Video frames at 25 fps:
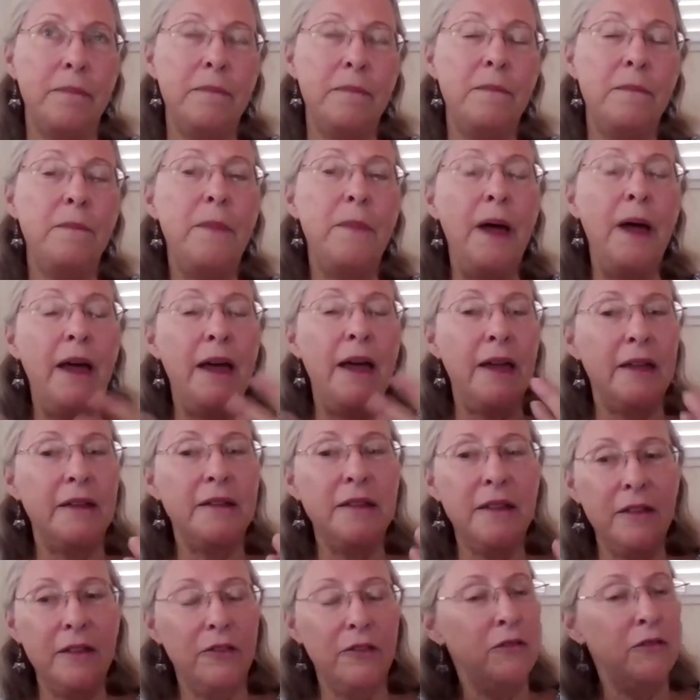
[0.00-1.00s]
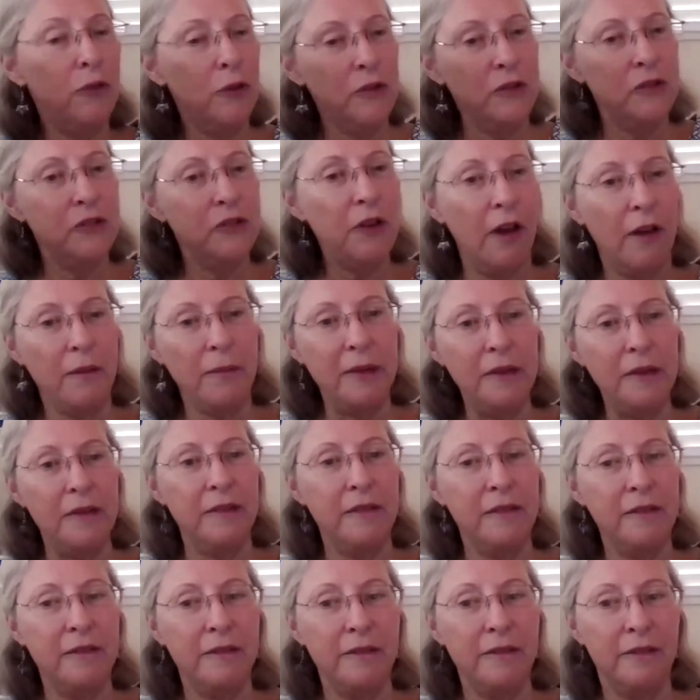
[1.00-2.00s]
But the universe taught
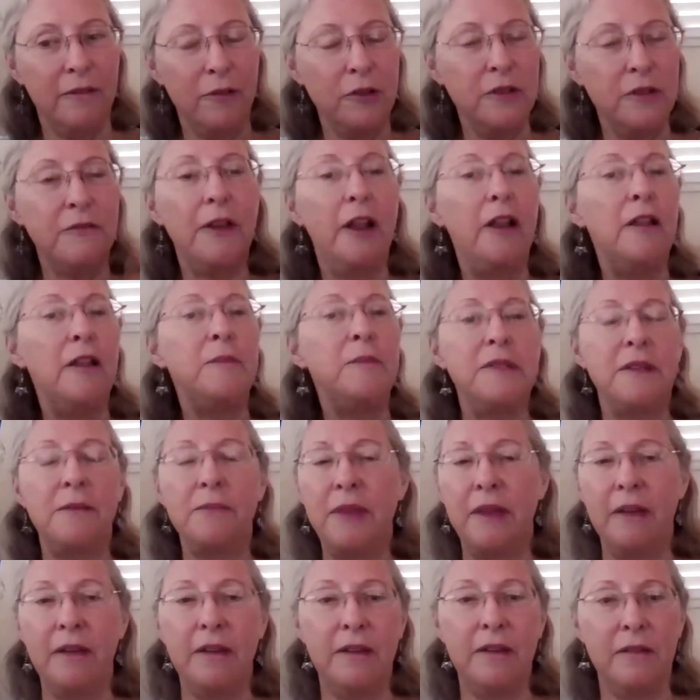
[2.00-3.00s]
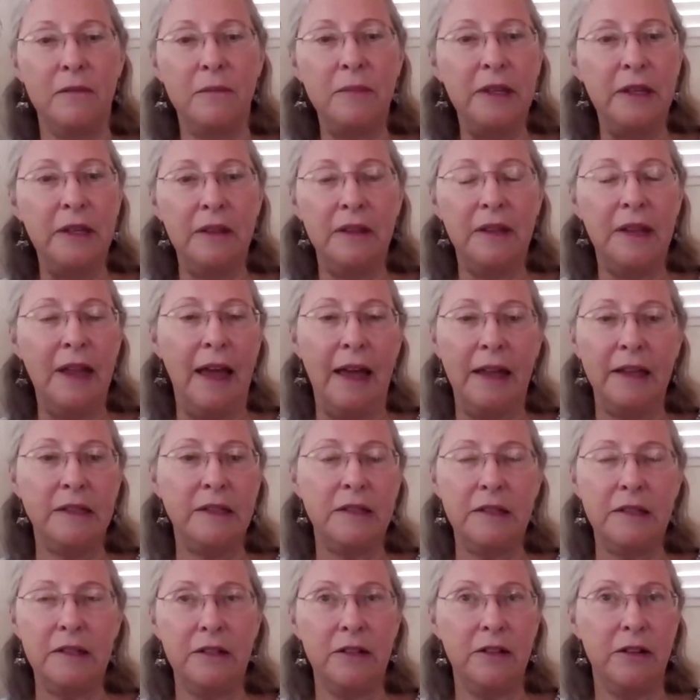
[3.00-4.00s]
me or developed something in me
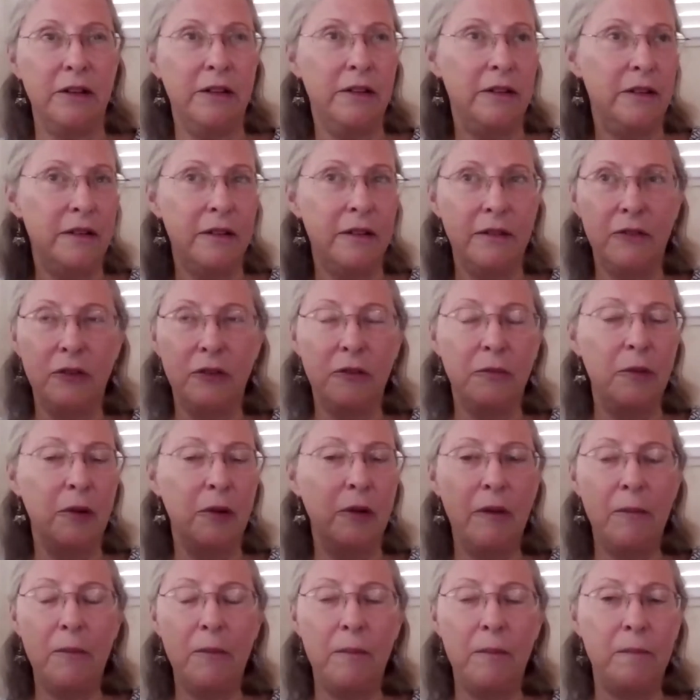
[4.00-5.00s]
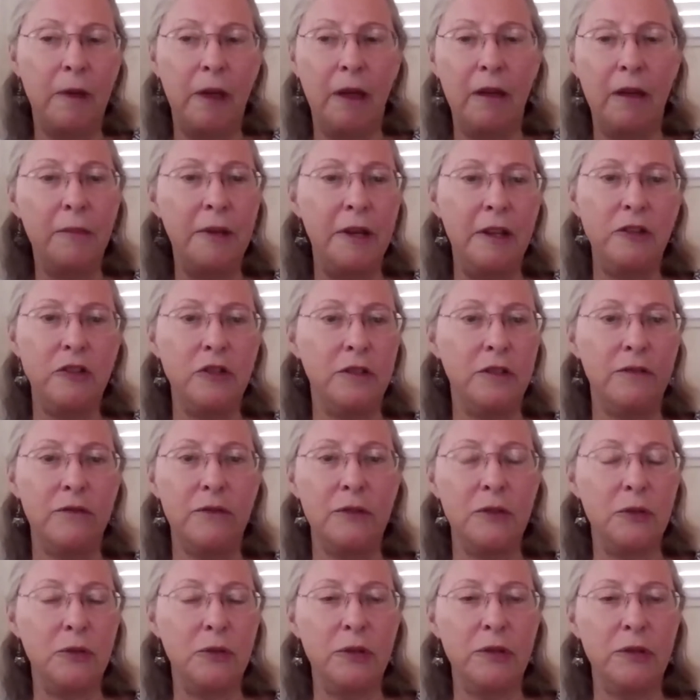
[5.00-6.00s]
last year, and it's from a combination of
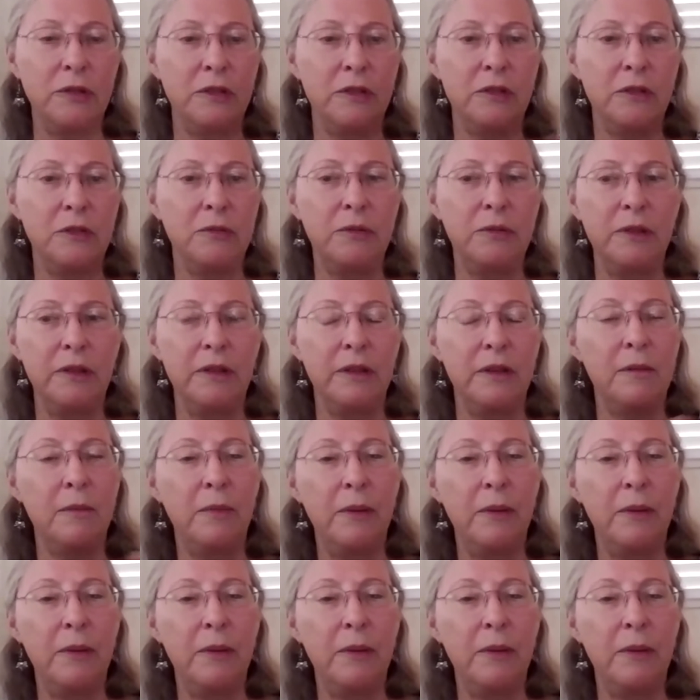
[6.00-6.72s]
sources, really.